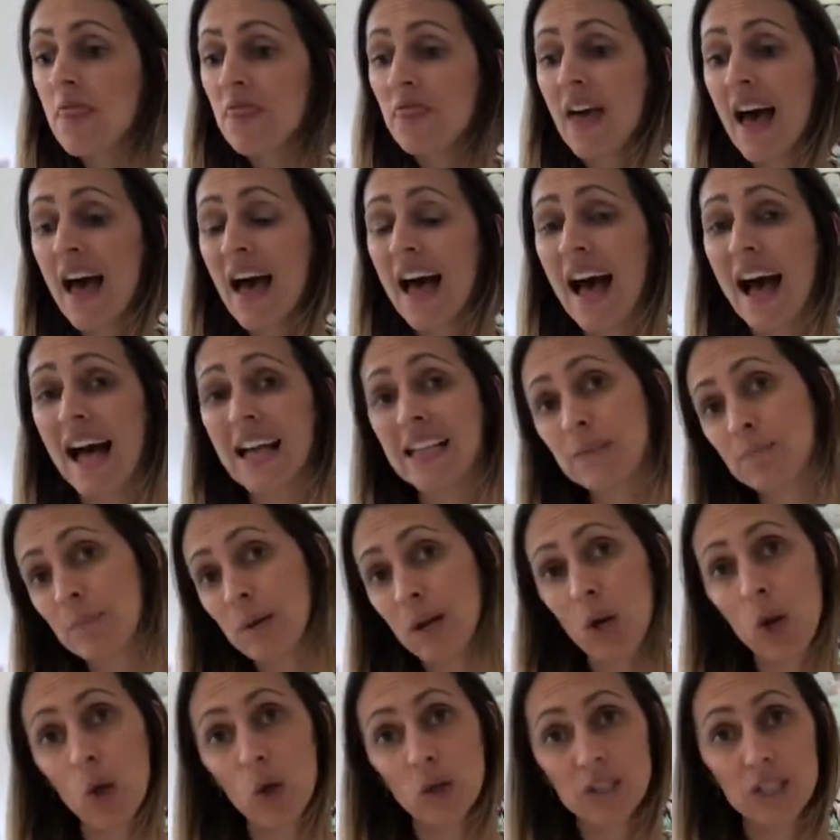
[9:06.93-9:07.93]
There has
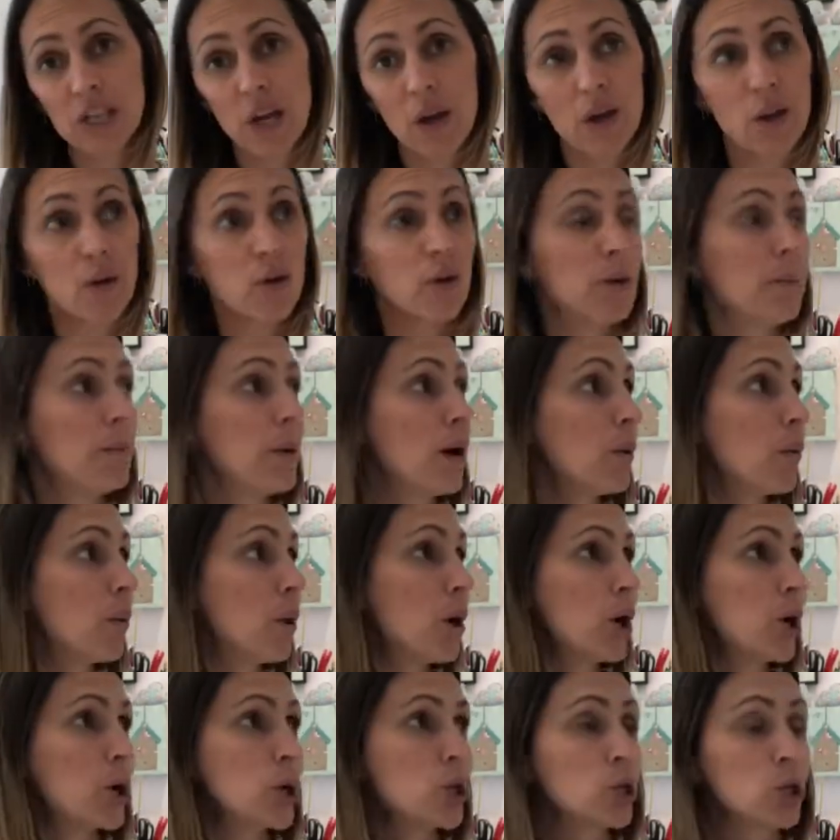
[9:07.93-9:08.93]
been lots going on in my
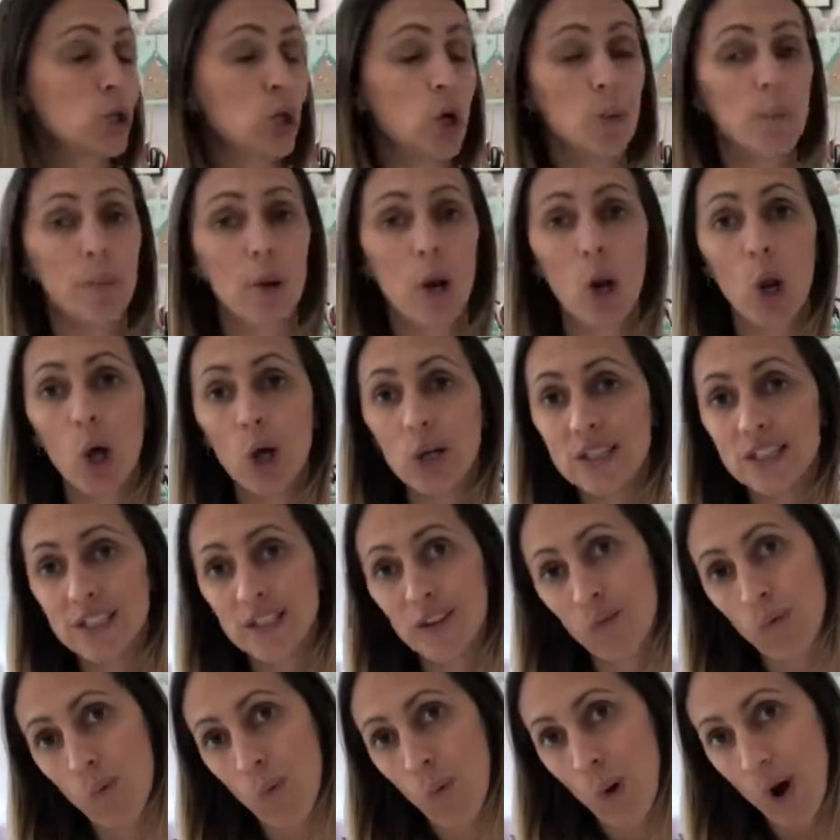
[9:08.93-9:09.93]
workshop, lots
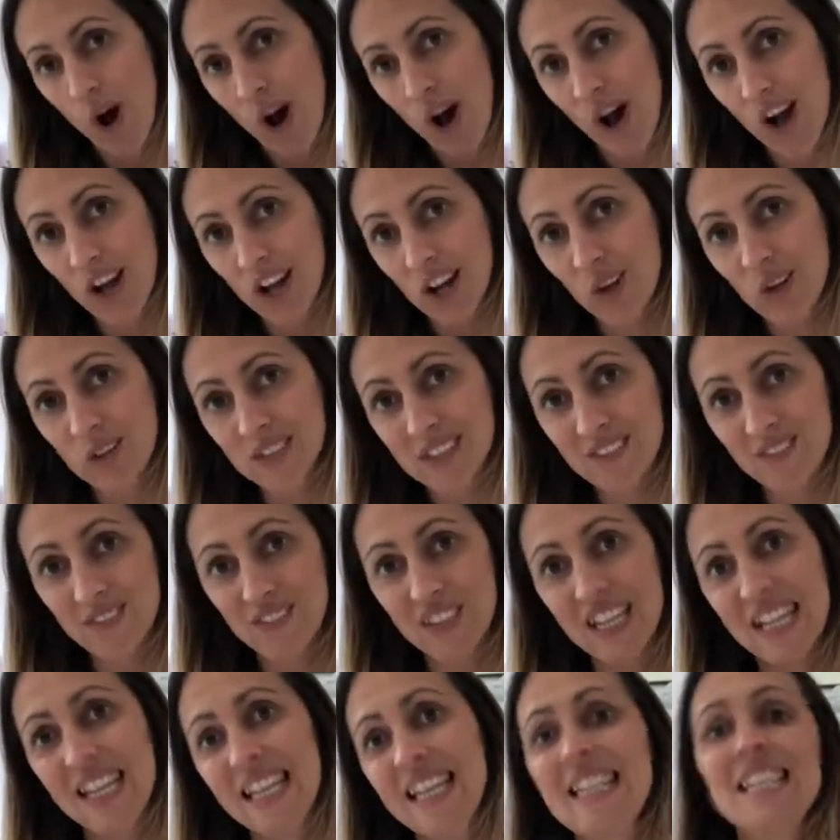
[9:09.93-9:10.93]
of work, lots of
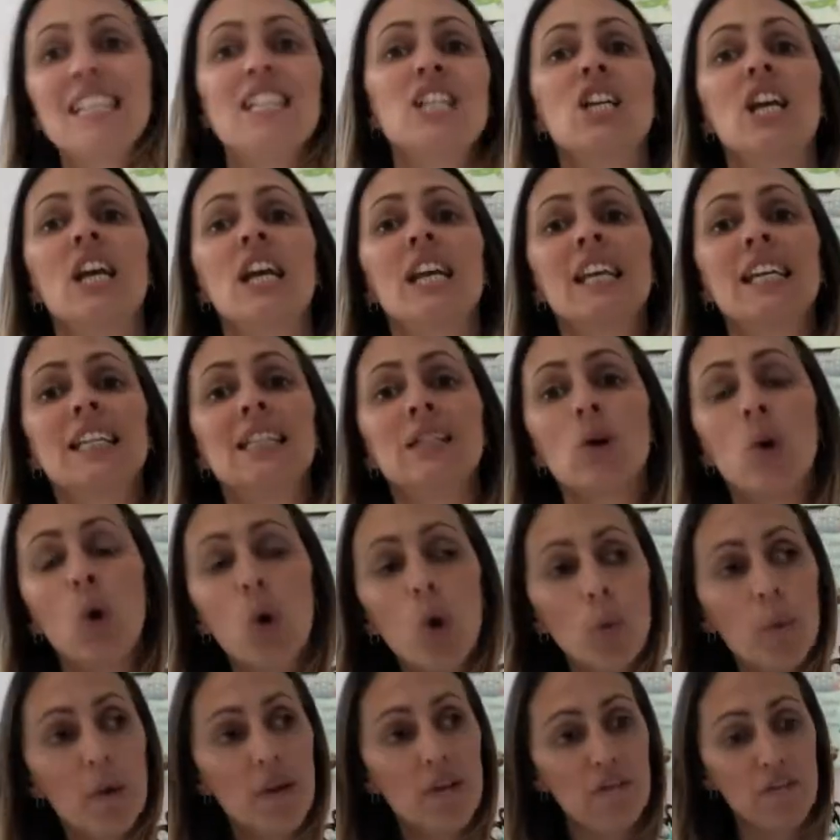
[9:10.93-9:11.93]
teaching. It's
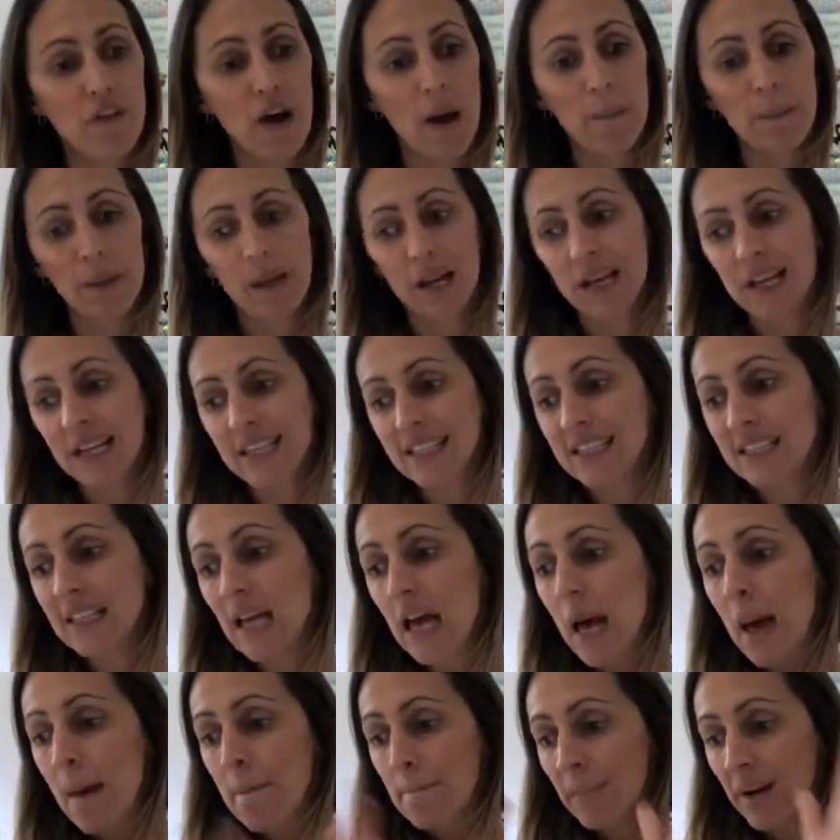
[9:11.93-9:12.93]
all been fabulous,
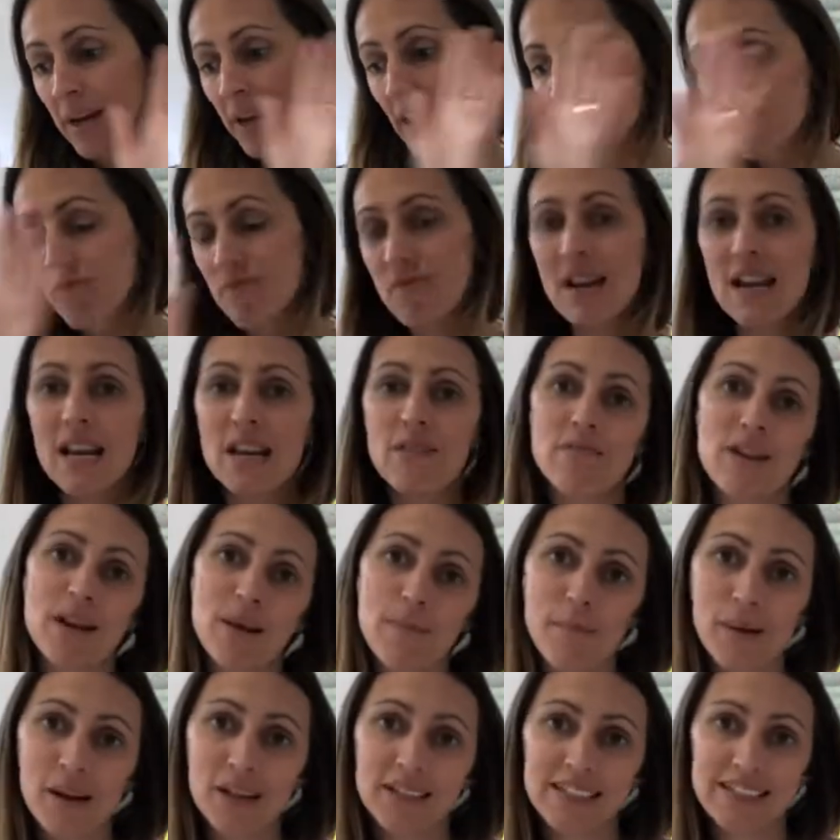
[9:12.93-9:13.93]
but I really, really
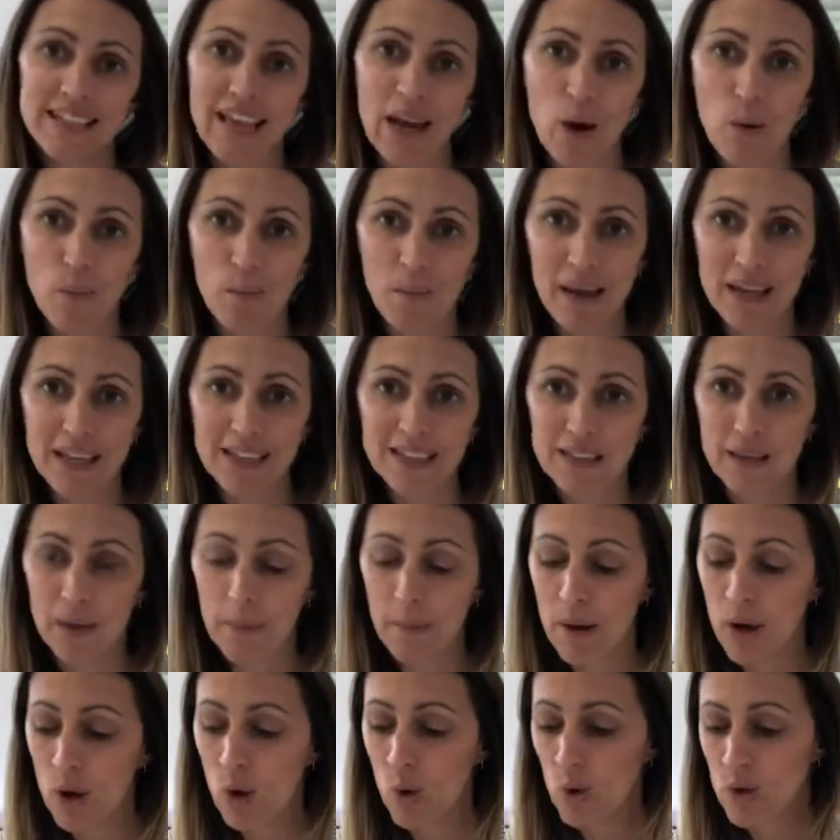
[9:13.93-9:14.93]
must get on, make
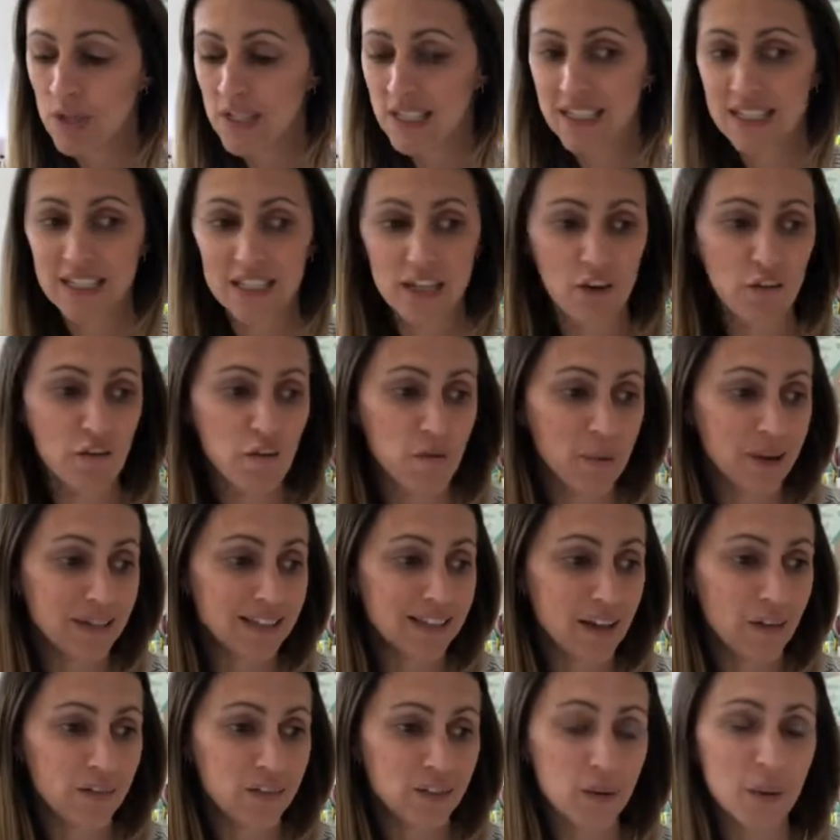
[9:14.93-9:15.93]
some gorgeous stuff for
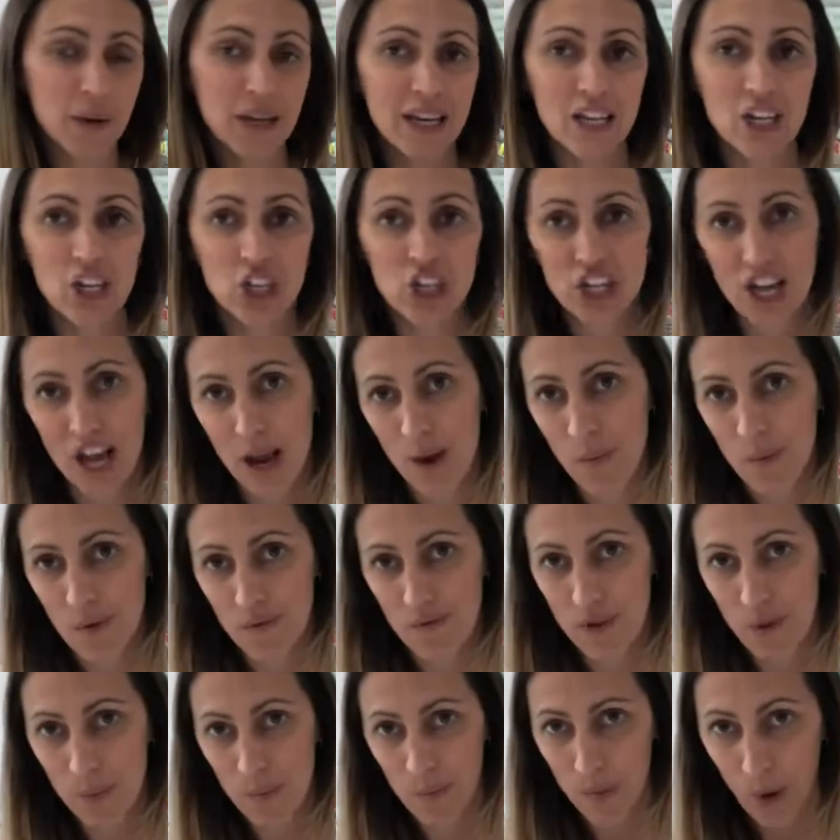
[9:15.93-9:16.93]
myself so I can share
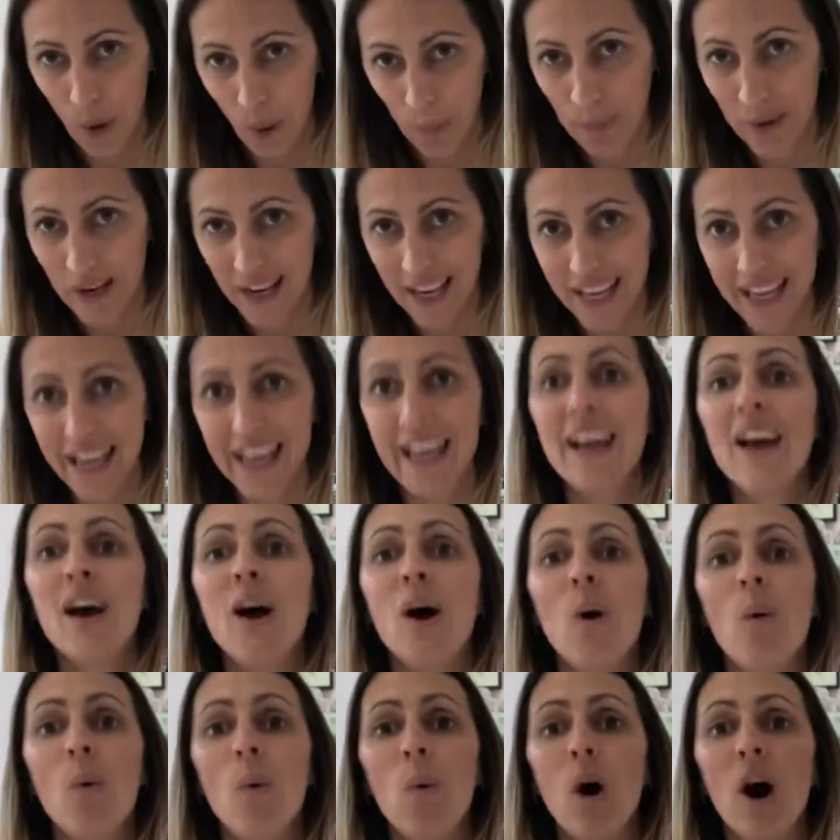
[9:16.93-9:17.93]
with you properly
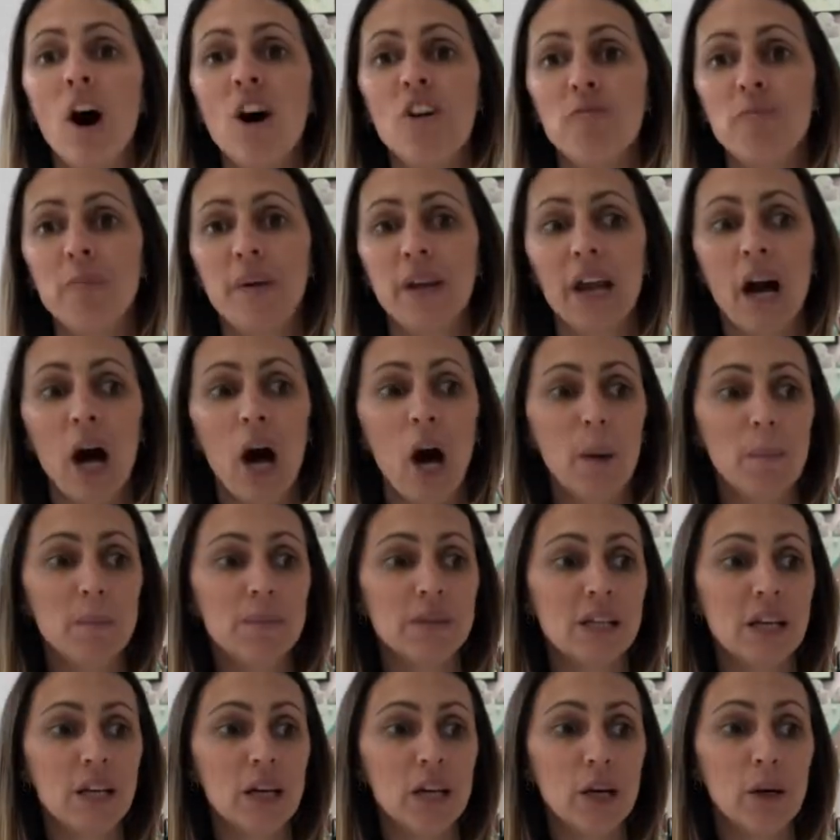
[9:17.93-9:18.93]
what I've been up
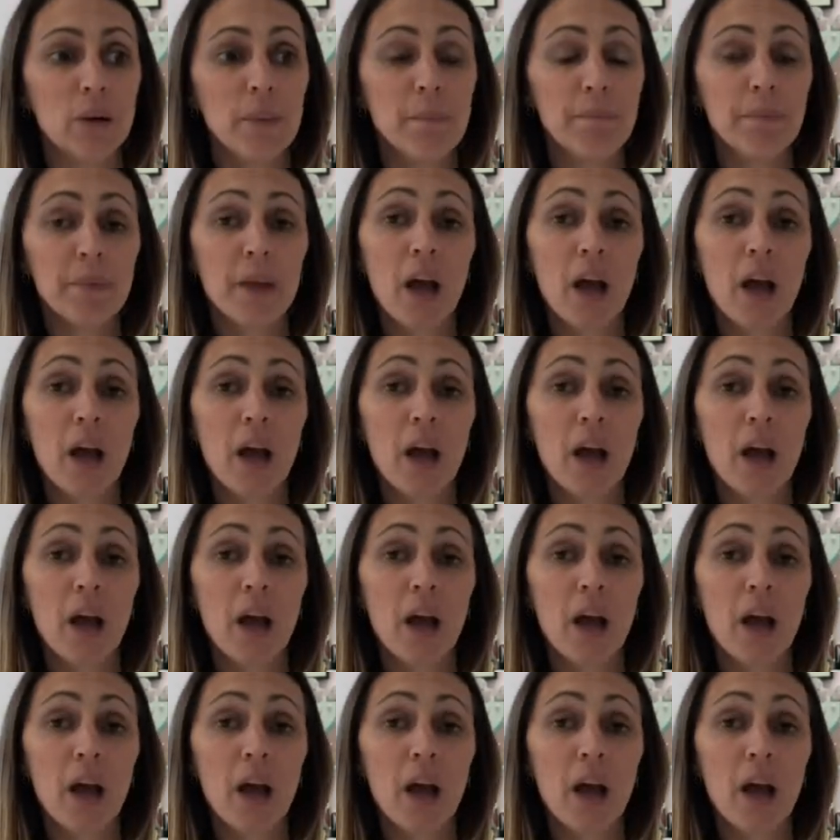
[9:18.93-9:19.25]
to.